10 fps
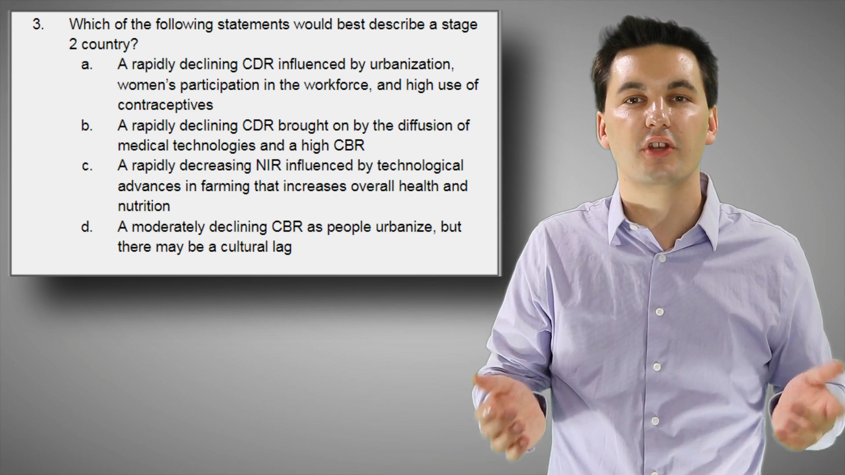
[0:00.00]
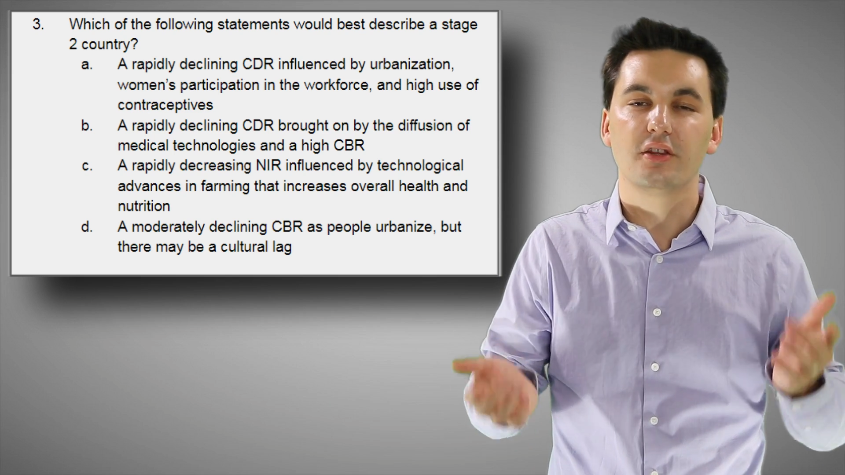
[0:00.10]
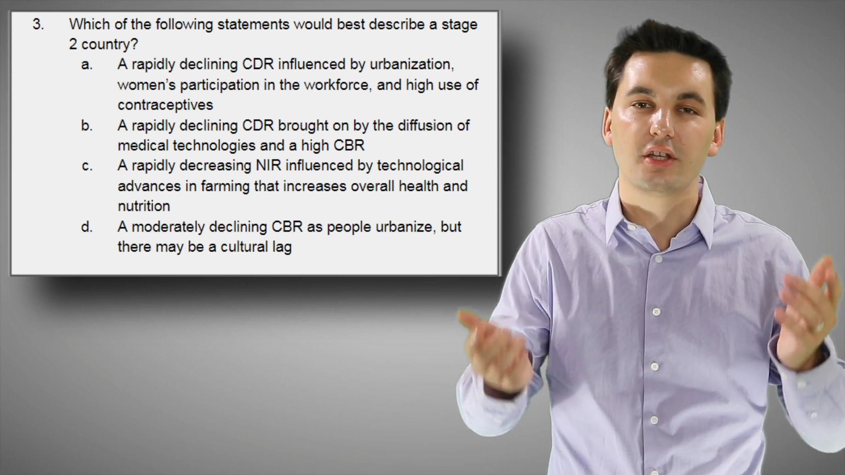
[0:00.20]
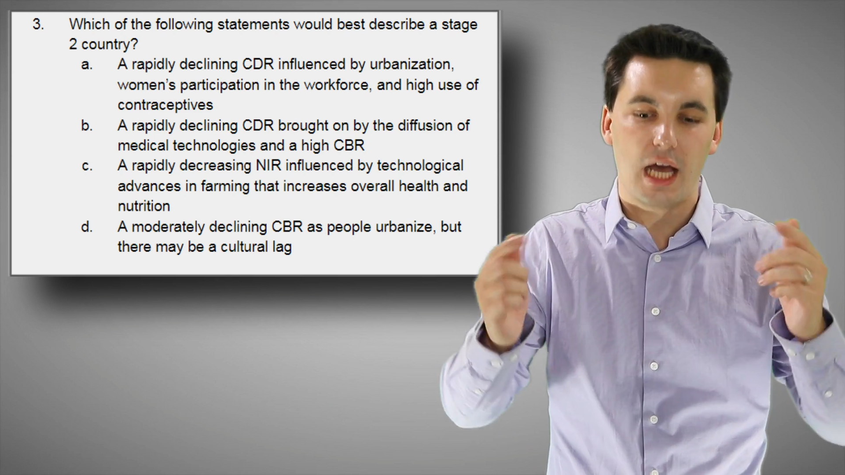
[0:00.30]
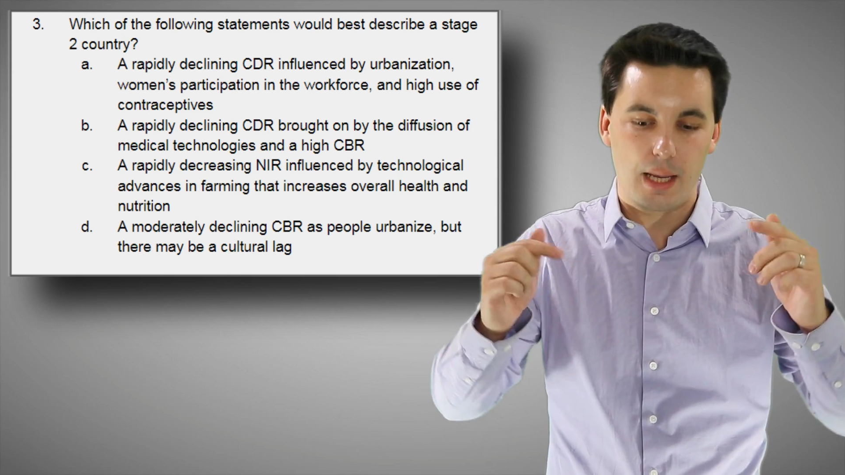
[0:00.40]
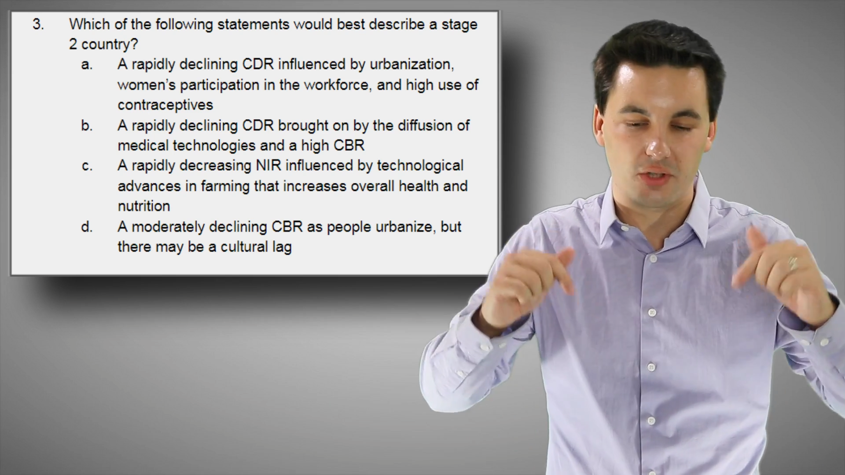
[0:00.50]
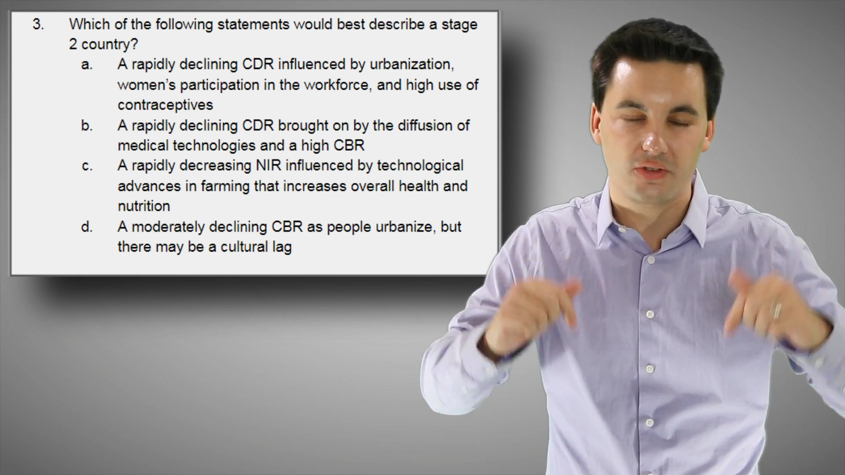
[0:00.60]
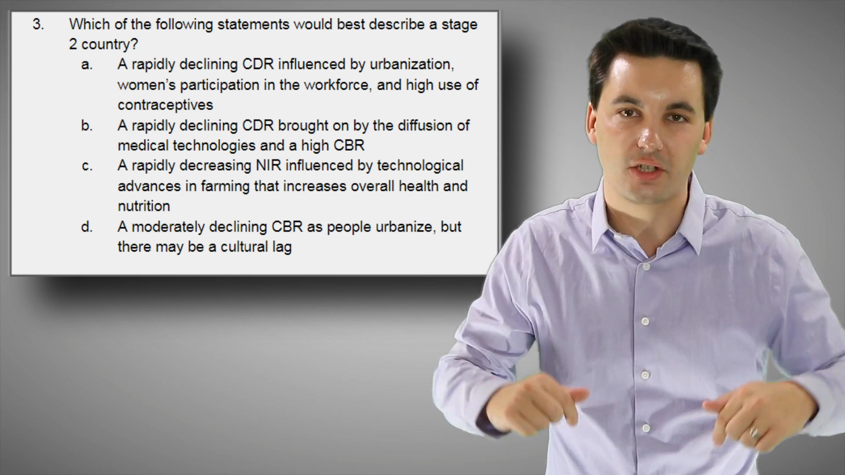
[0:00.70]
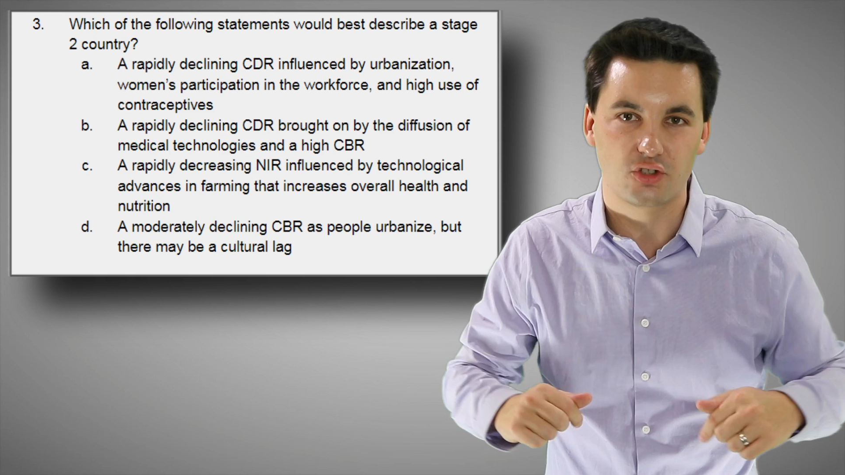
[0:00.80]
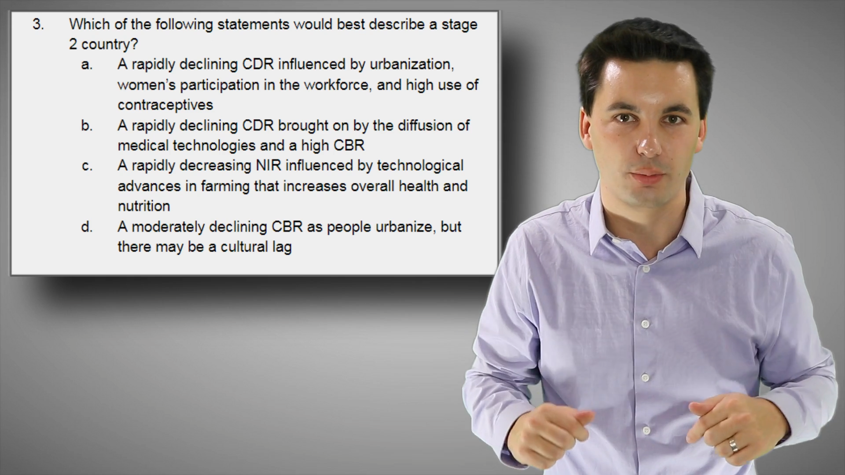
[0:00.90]
in the comments
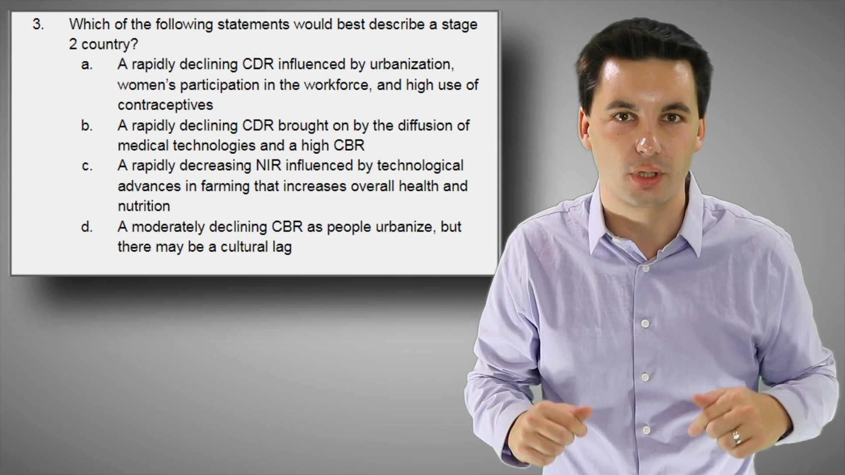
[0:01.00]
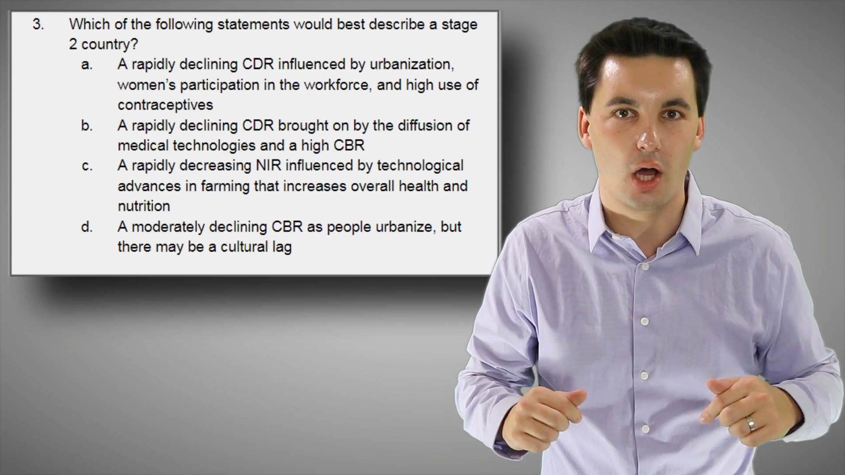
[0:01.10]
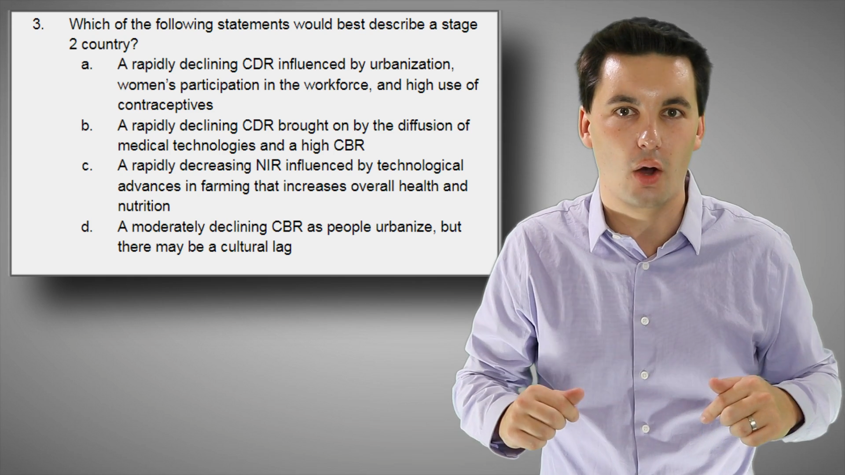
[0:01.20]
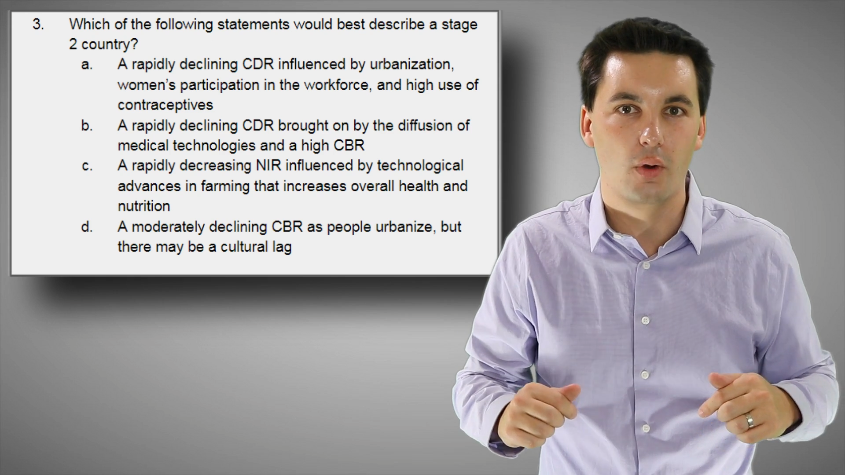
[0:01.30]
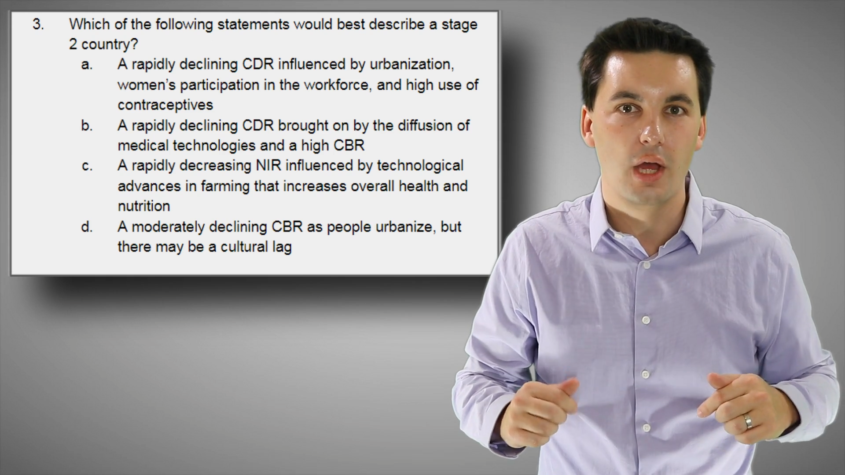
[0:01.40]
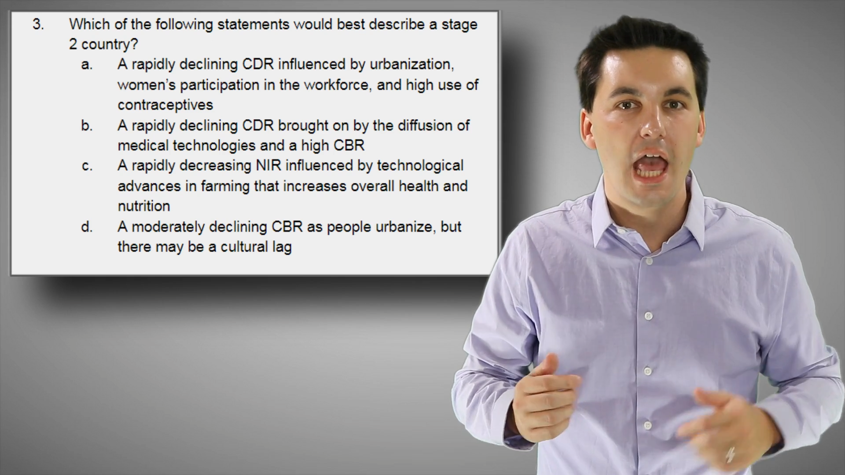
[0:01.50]
section below.